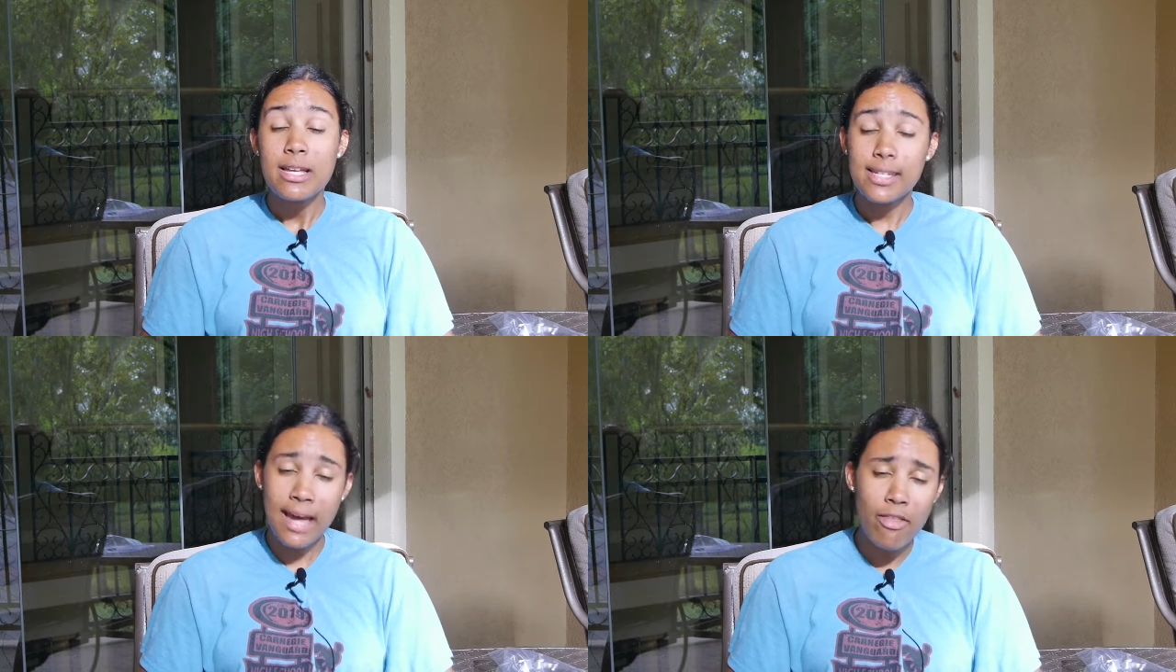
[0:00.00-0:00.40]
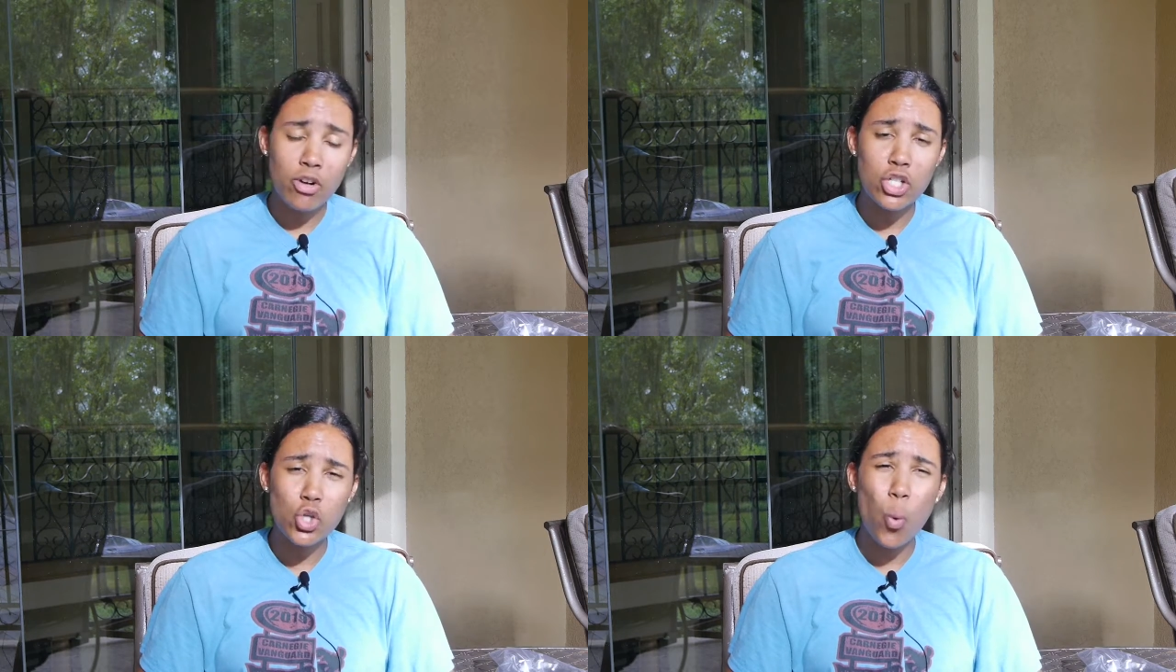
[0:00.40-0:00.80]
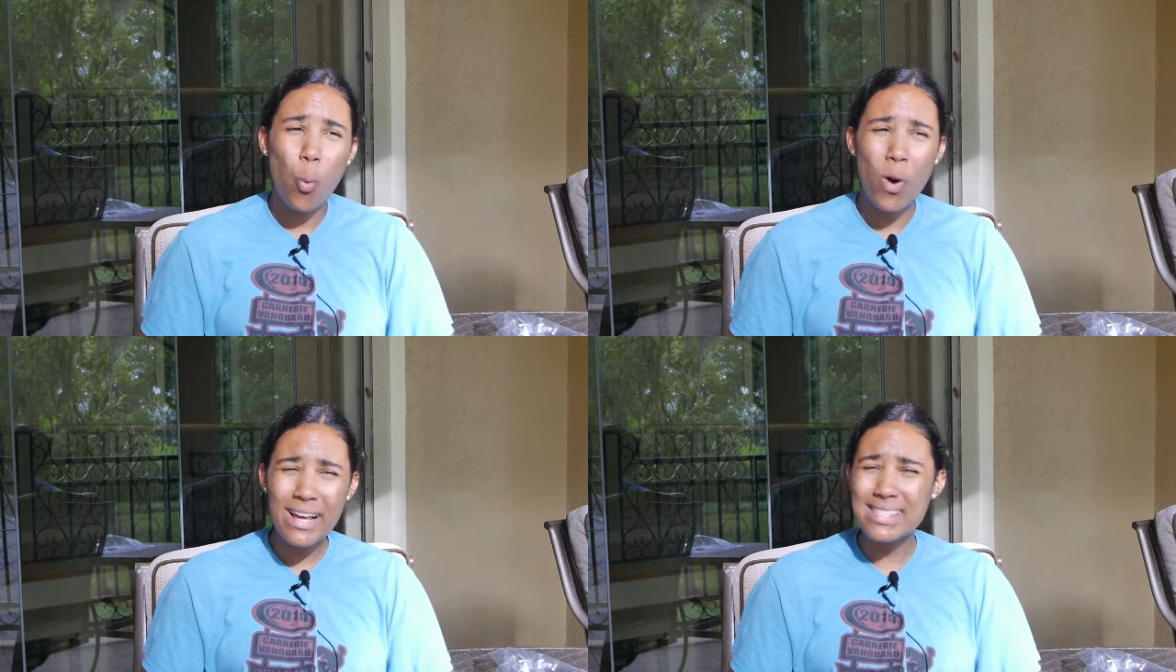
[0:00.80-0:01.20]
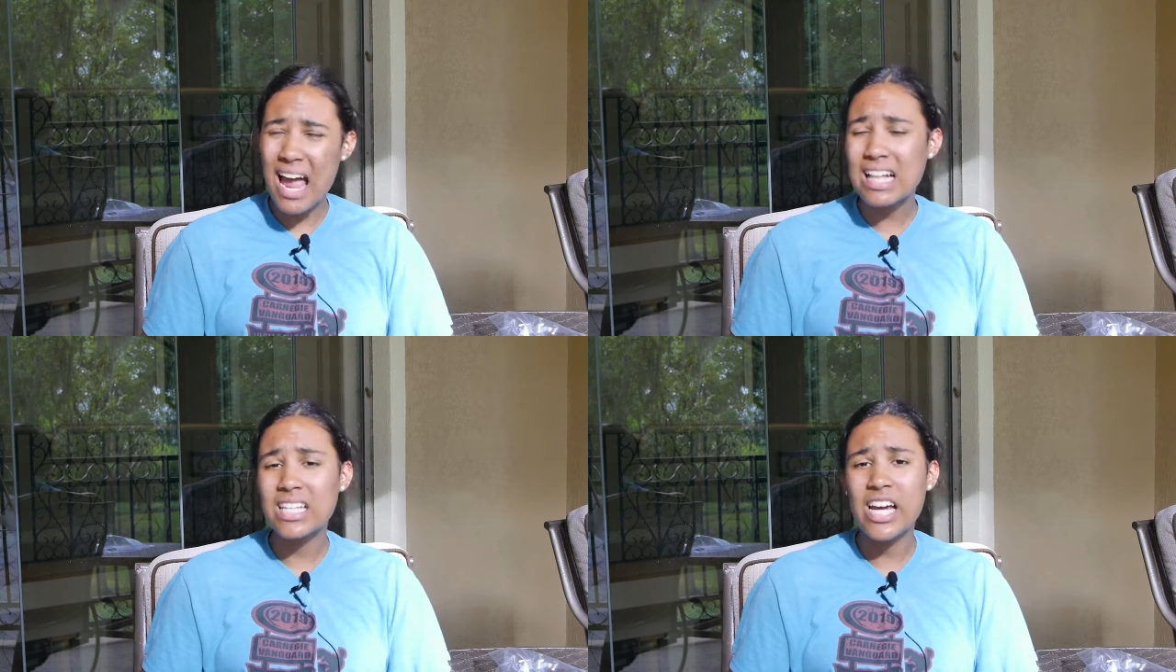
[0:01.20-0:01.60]
together. And so what
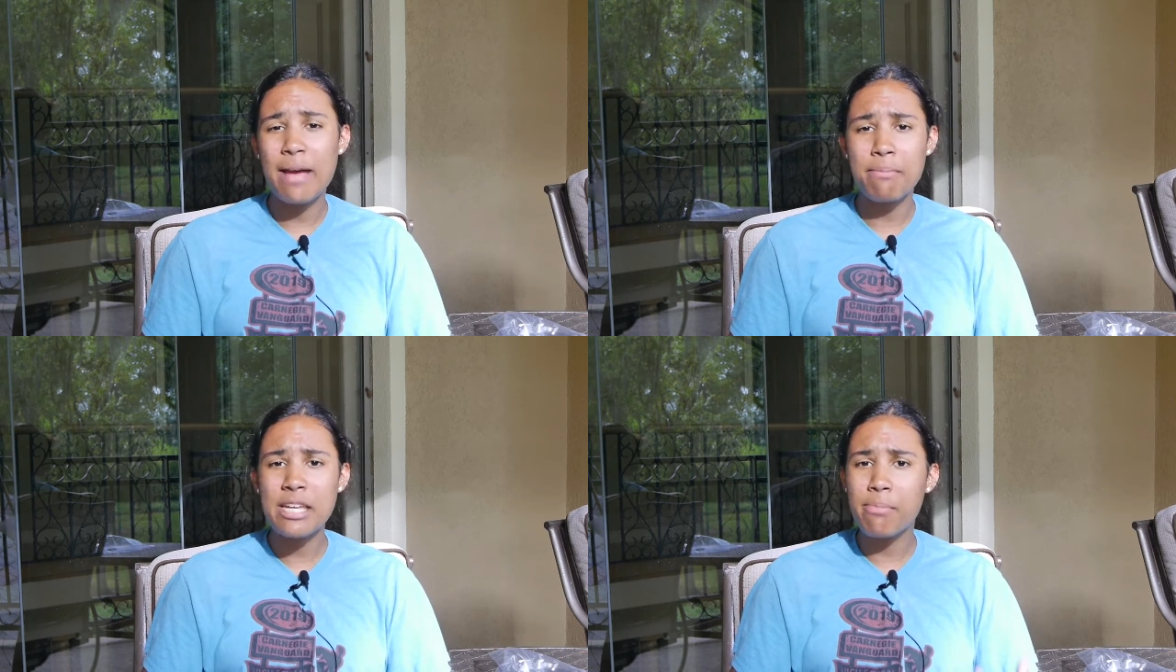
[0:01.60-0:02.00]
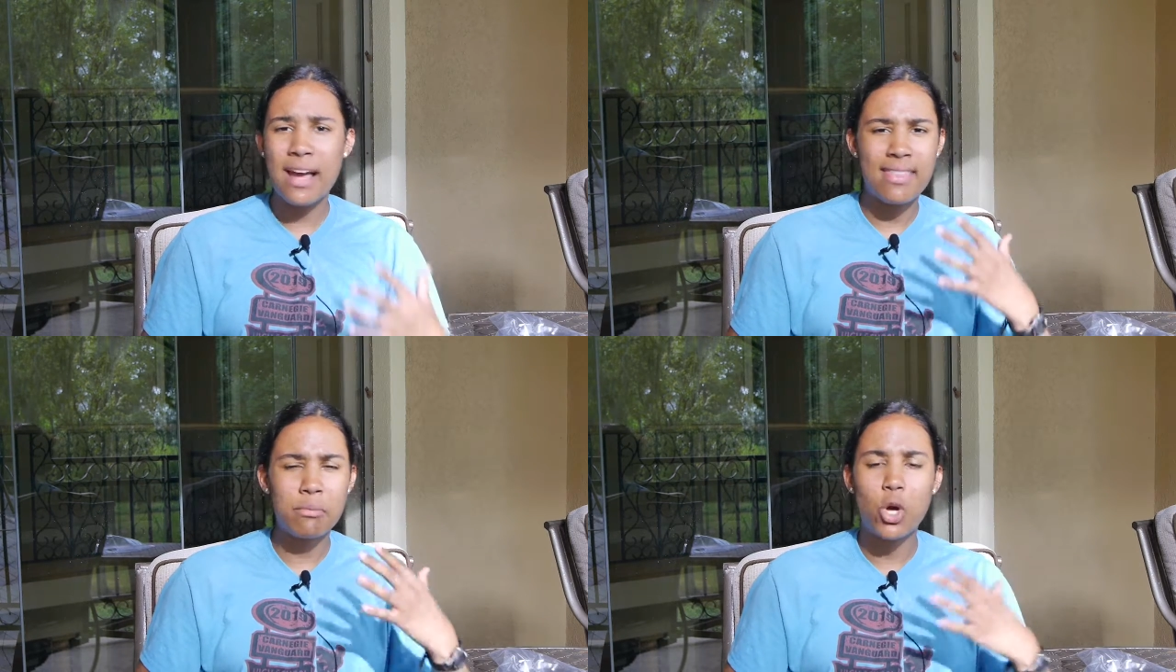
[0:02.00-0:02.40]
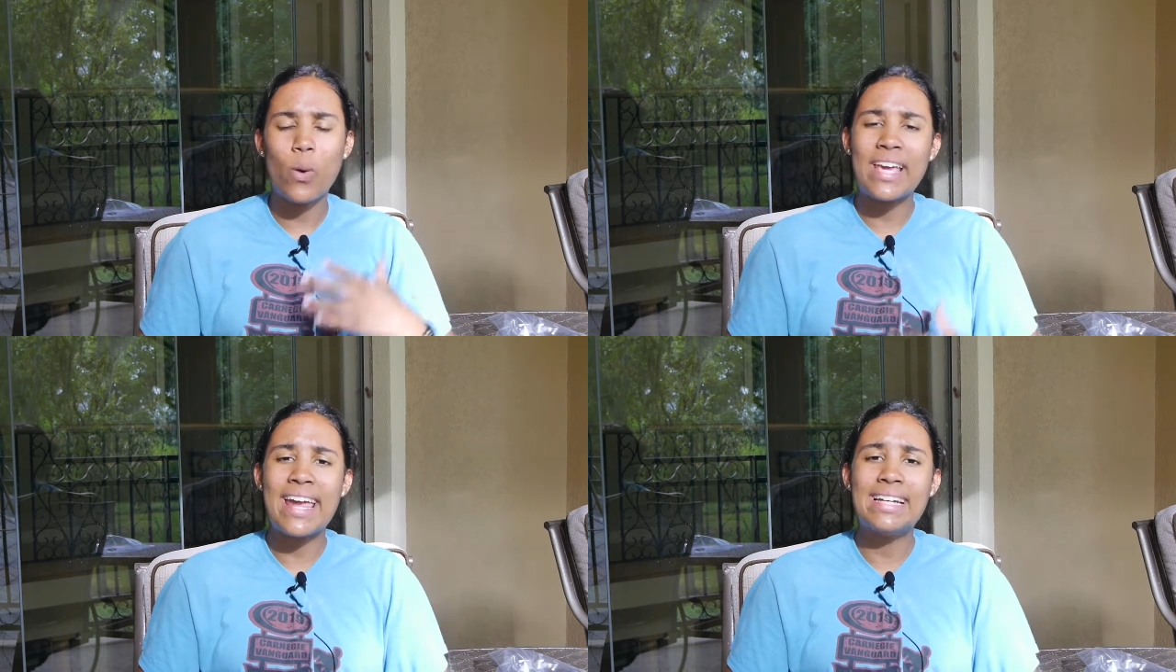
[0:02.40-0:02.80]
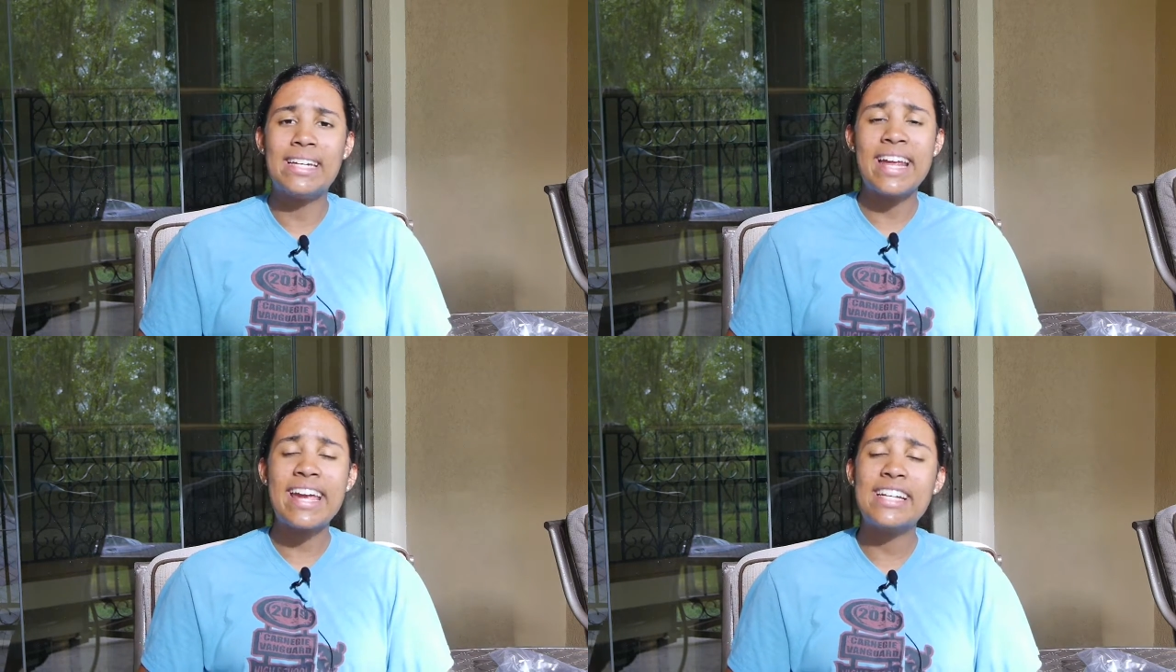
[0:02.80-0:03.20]
exactly I mean by them going hand
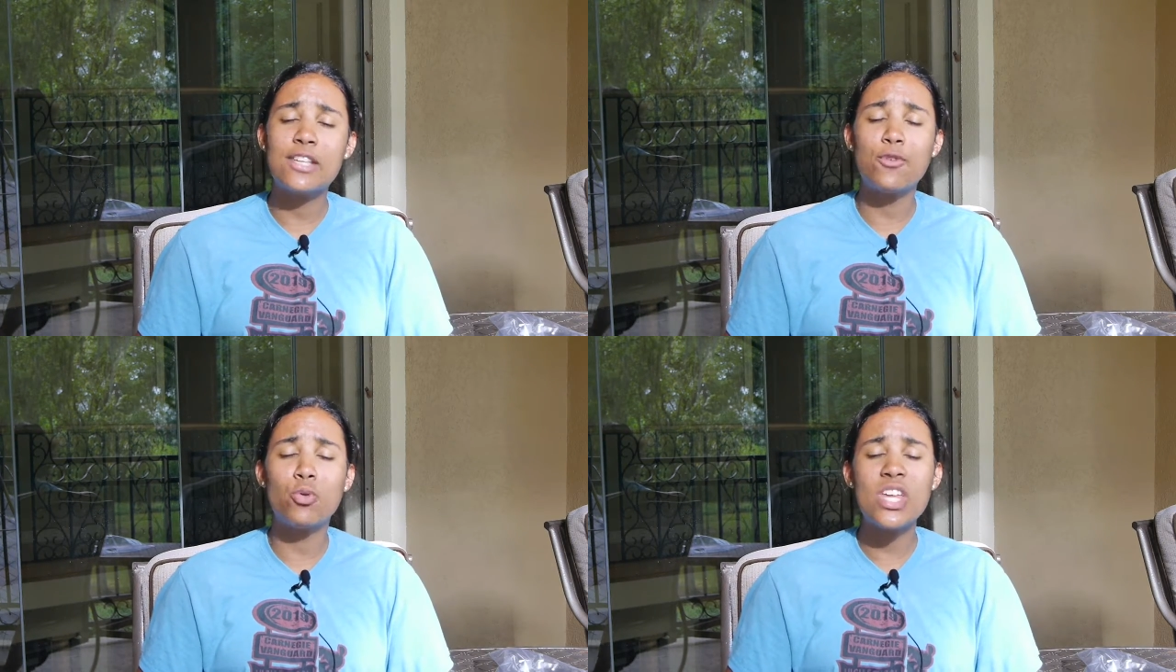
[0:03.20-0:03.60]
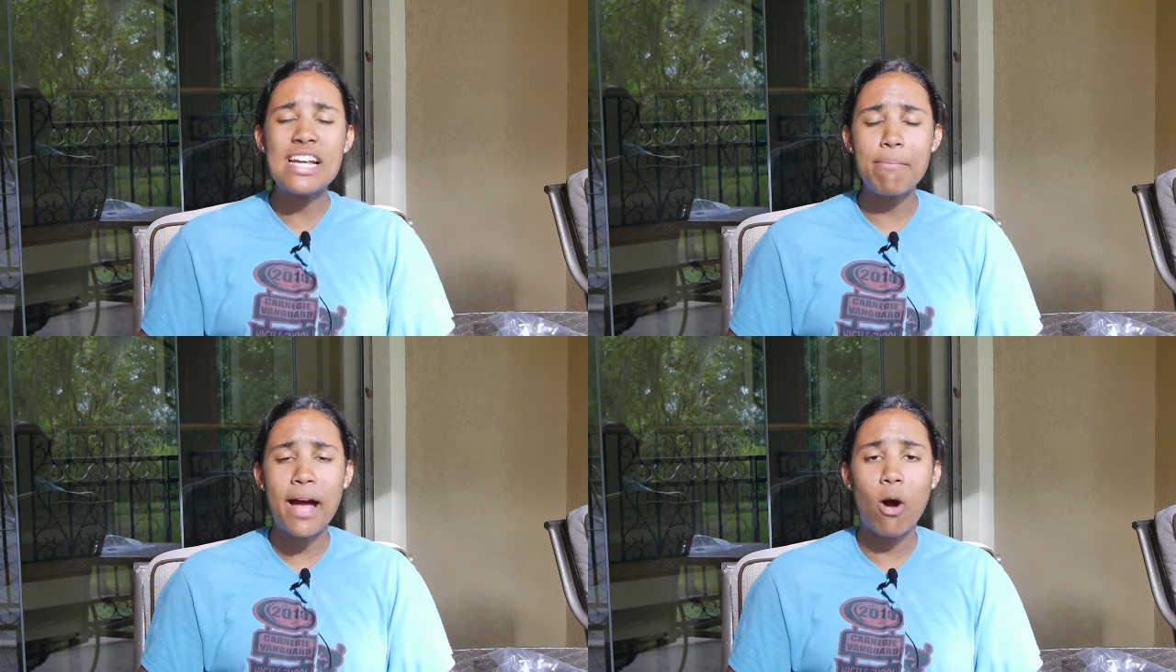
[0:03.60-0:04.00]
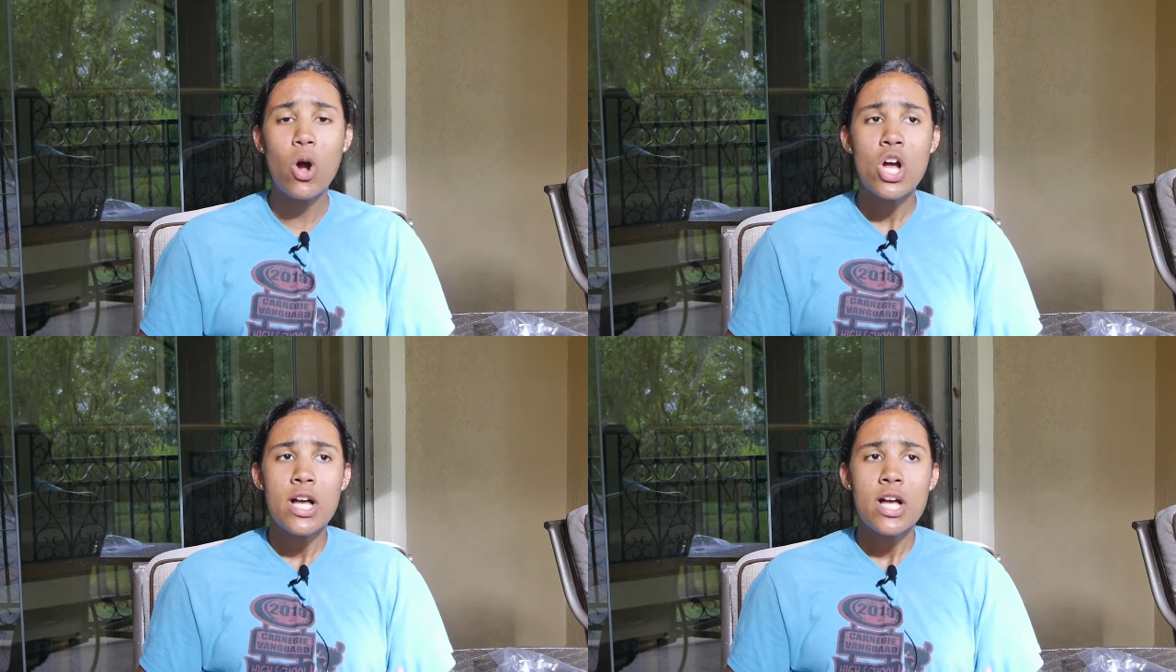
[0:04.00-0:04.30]
in hand is if you think about